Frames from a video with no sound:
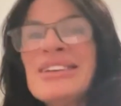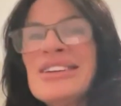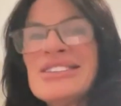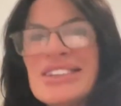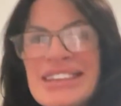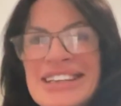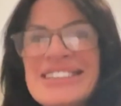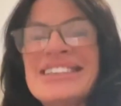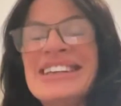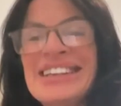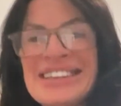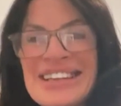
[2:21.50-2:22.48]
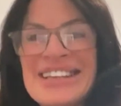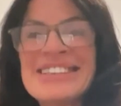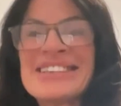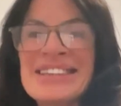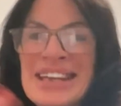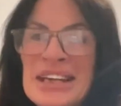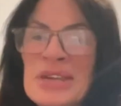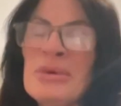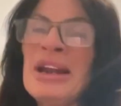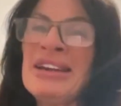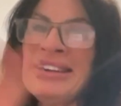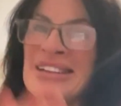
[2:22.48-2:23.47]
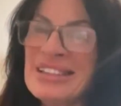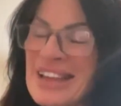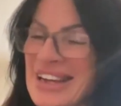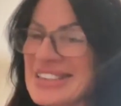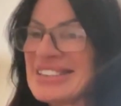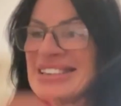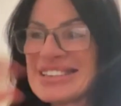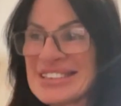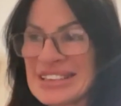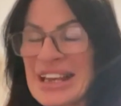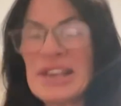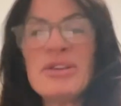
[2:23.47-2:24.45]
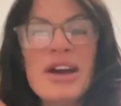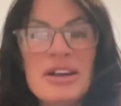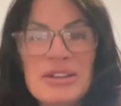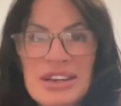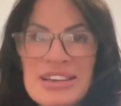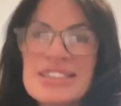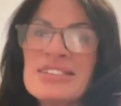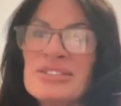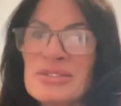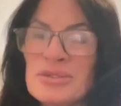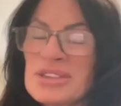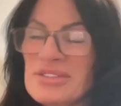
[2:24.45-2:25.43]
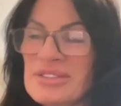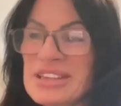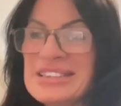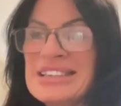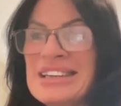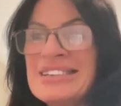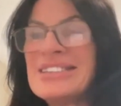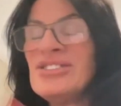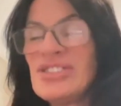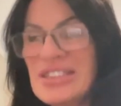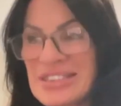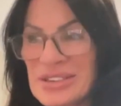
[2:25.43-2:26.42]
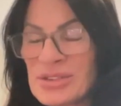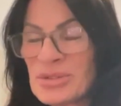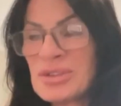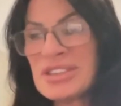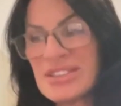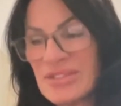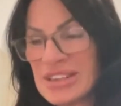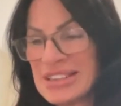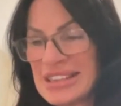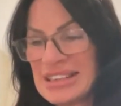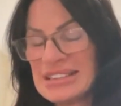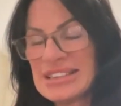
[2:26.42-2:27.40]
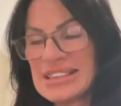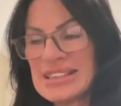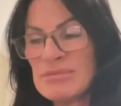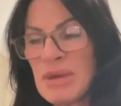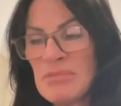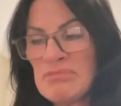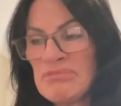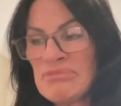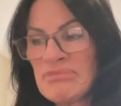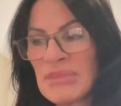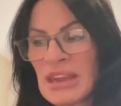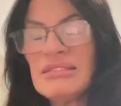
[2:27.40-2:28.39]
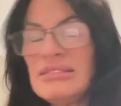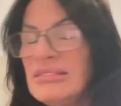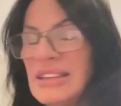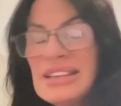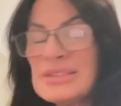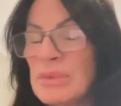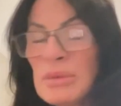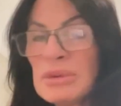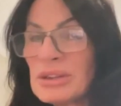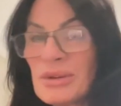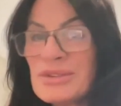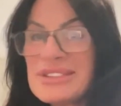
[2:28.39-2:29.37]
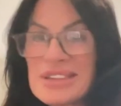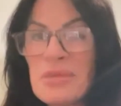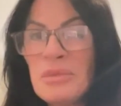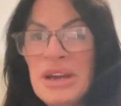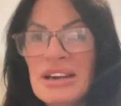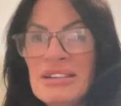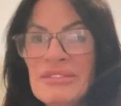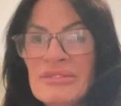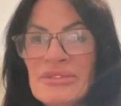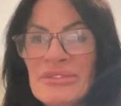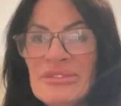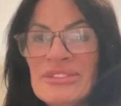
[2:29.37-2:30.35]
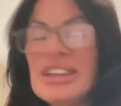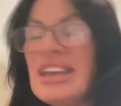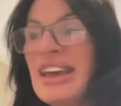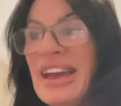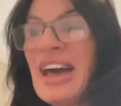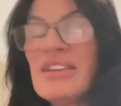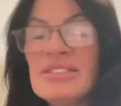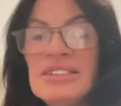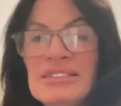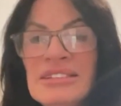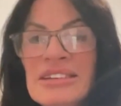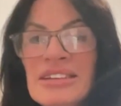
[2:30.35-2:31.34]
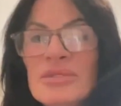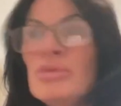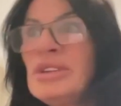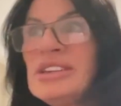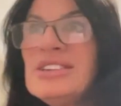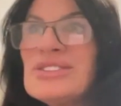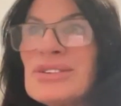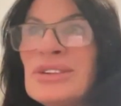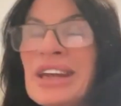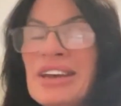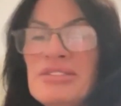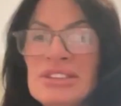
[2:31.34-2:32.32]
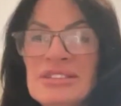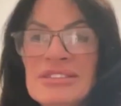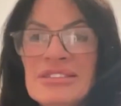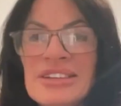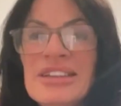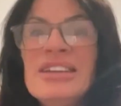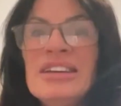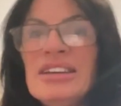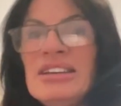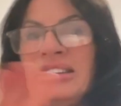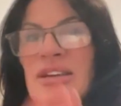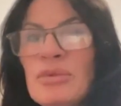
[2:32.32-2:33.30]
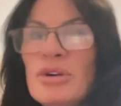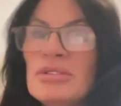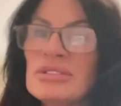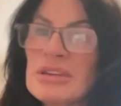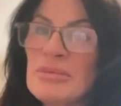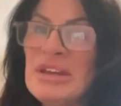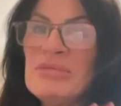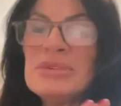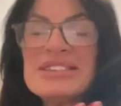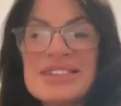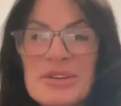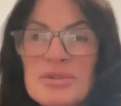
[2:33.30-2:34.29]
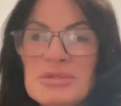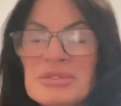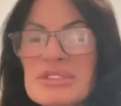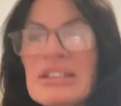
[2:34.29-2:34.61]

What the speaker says: So these kind of things. And then I went into the Lazarus scenario, how it is rose for the dead and Jesus rose for the dead. And I says, Mum, these people are going somewhere. Yeah, heaven. What do you do in heaven? You walk the pavements of gold.